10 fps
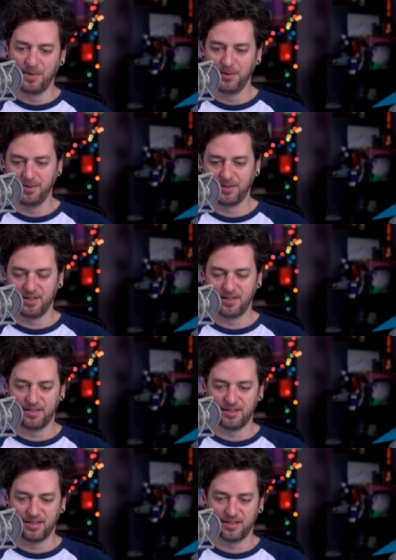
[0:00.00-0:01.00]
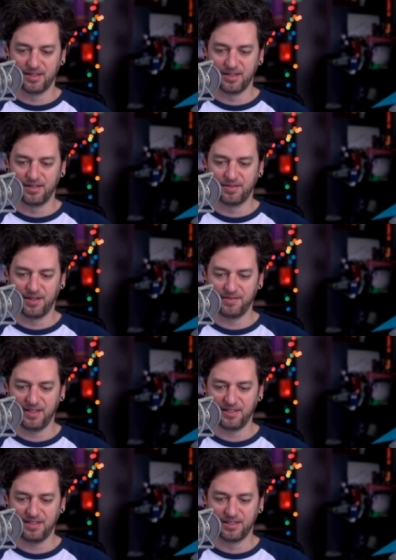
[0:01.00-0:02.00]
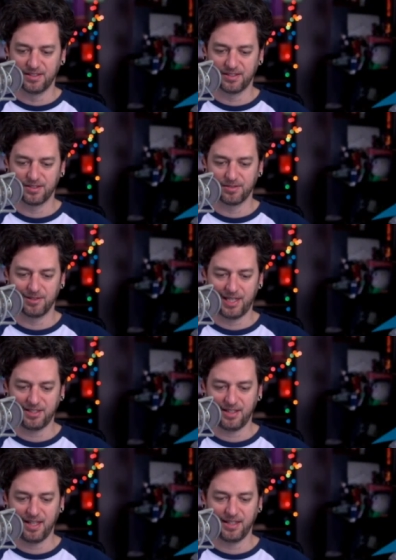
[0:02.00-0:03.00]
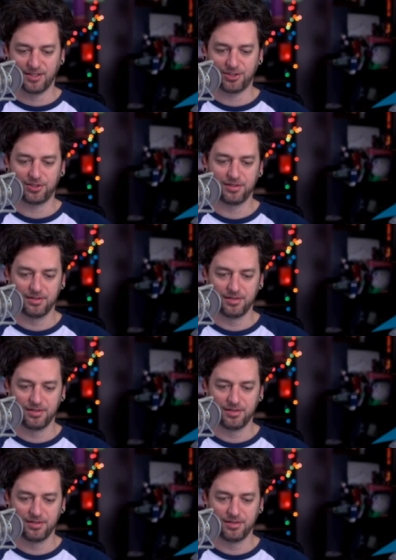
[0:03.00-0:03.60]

mood, and uh, uh, Final Fantasy is scratching that itch.